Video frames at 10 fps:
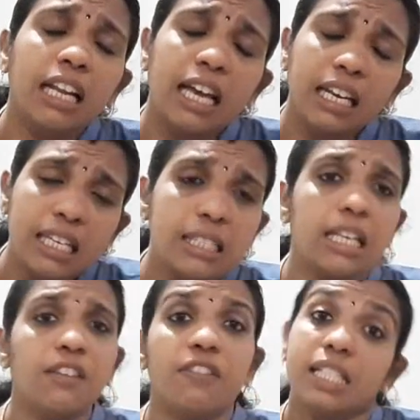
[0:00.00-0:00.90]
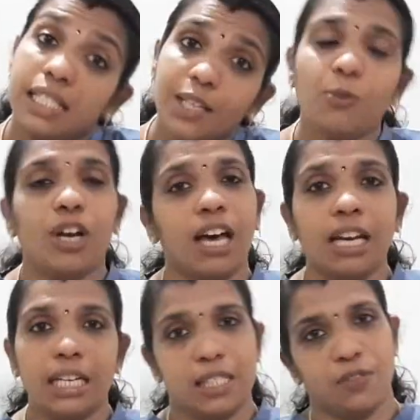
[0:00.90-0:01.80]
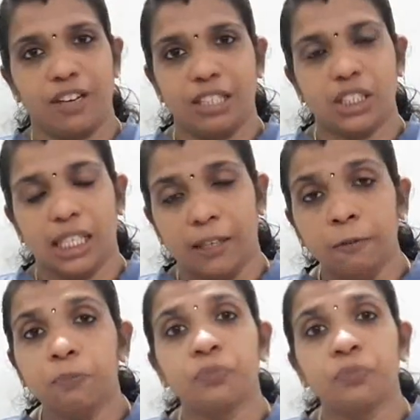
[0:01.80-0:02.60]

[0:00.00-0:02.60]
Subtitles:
there is any vestibular dysfunction,